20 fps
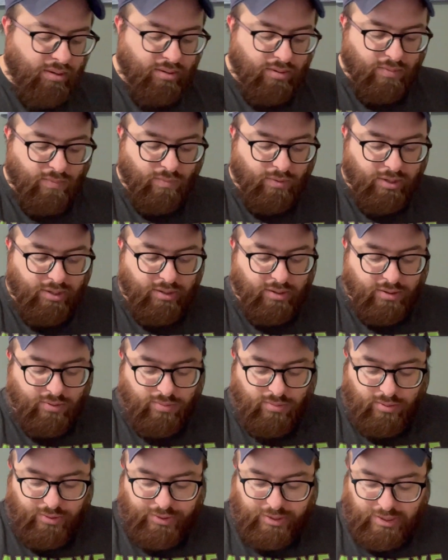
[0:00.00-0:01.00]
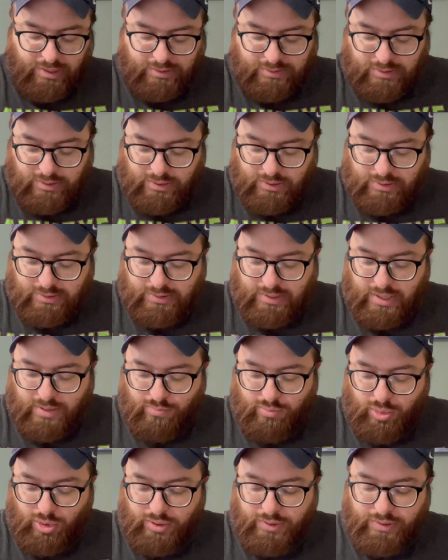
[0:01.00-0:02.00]
one of the cool things is
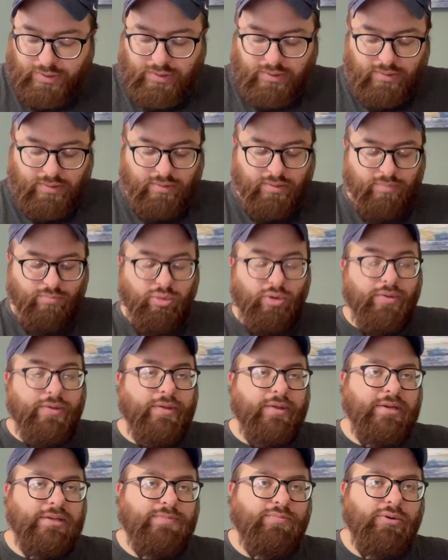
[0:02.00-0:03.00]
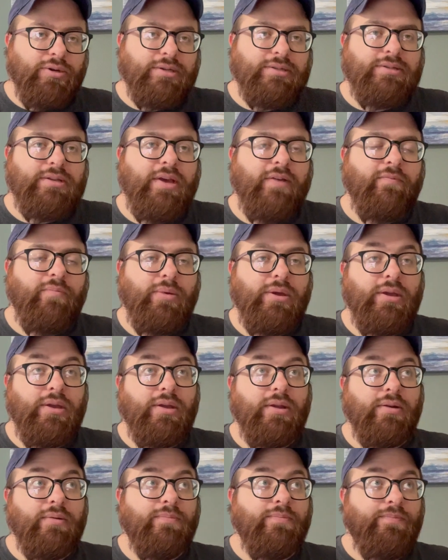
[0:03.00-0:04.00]
that both of these books have
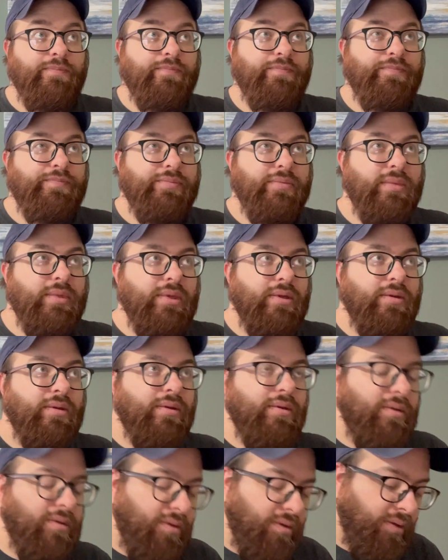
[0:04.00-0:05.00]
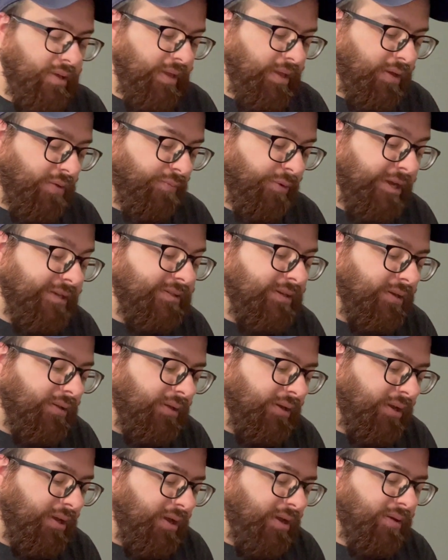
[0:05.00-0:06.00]
been
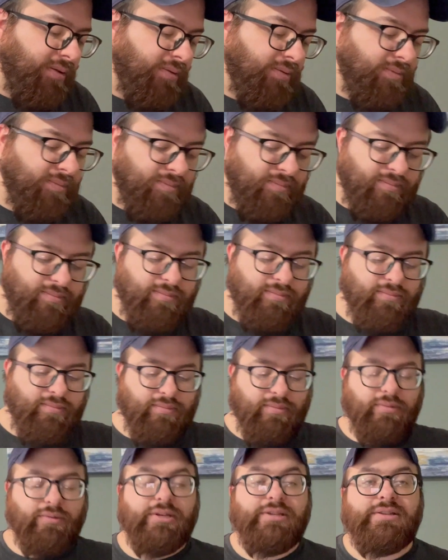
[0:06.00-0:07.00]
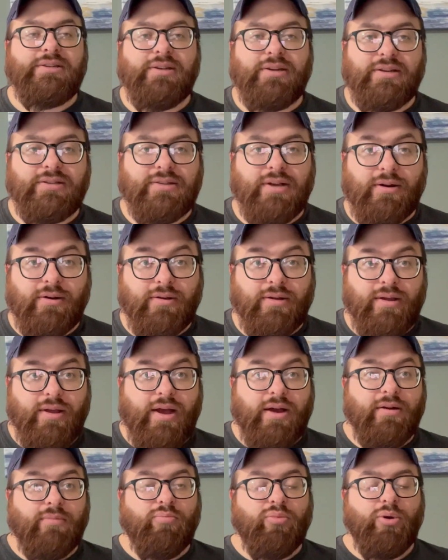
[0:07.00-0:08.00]
recently listed as
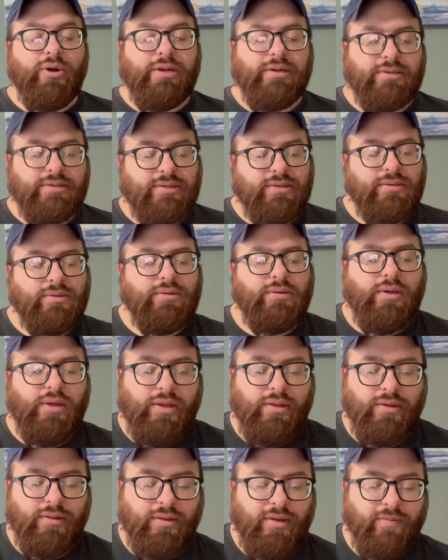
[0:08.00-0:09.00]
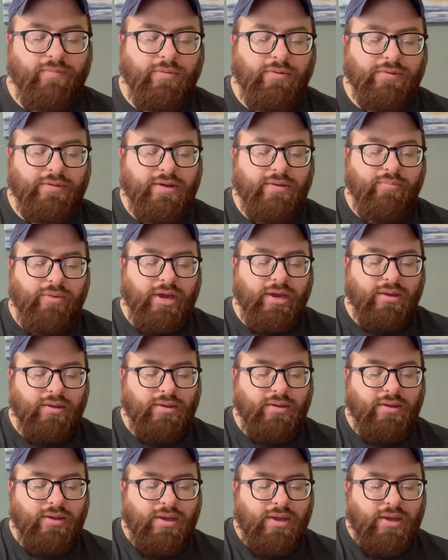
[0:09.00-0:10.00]
out of print, and then they've both come
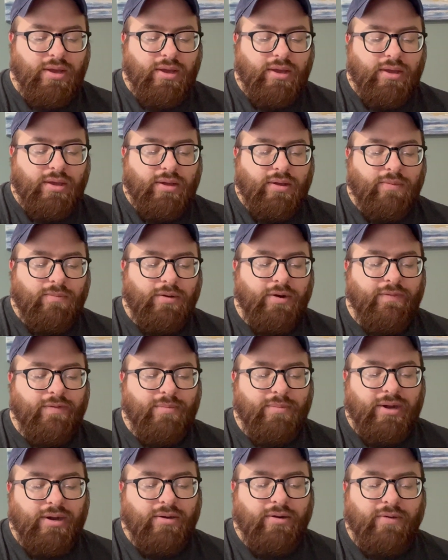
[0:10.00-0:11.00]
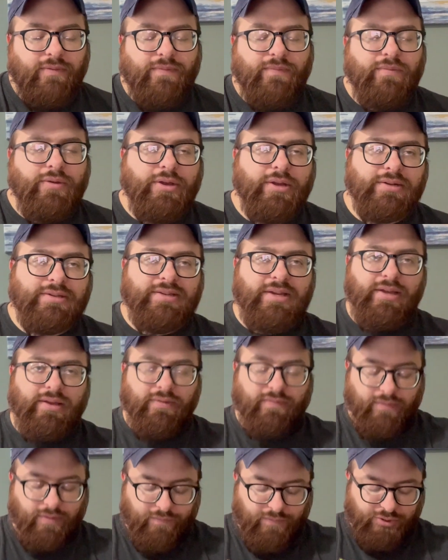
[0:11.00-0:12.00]
back. One of them, I don't know if you can say
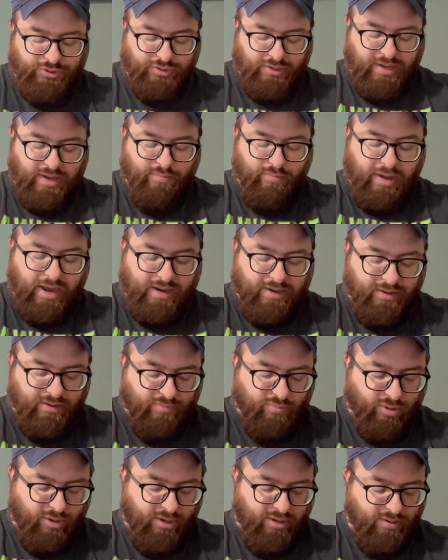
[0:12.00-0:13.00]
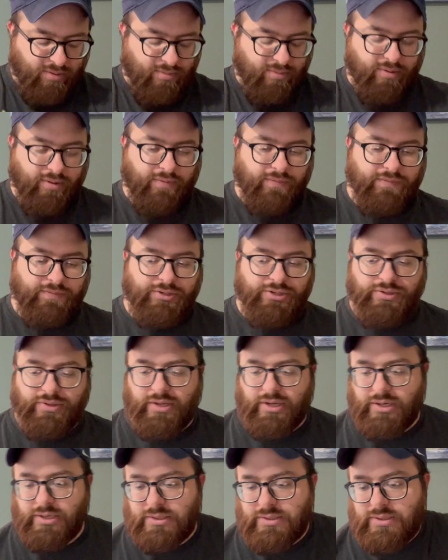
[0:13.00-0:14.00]
officially came back into print or if
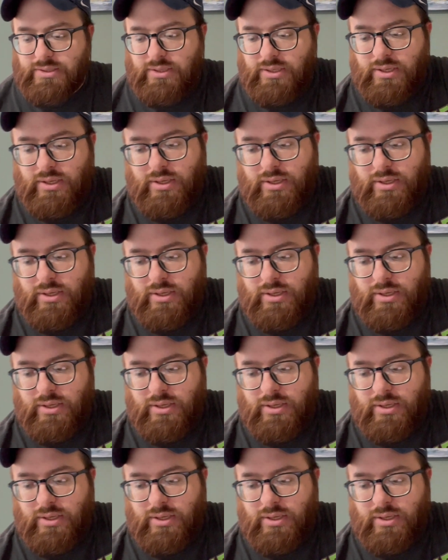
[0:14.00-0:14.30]
they just,